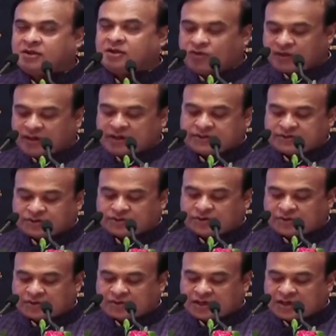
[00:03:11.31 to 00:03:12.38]
doing so
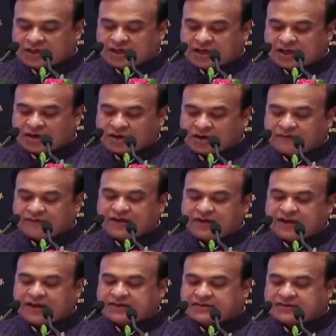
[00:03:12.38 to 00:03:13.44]
the
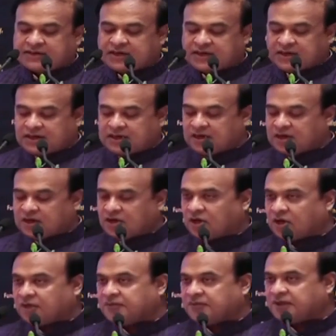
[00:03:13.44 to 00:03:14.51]
confidentiality
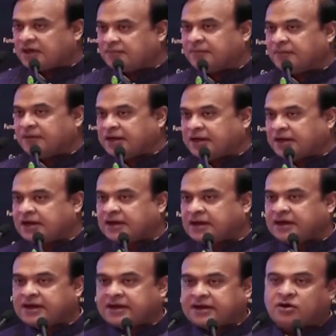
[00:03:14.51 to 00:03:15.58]
of the medical
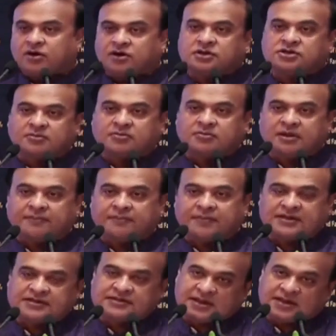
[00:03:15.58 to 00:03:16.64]
records of the
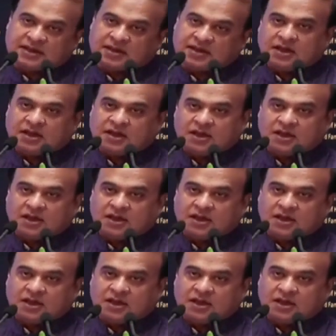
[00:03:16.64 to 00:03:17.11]
patient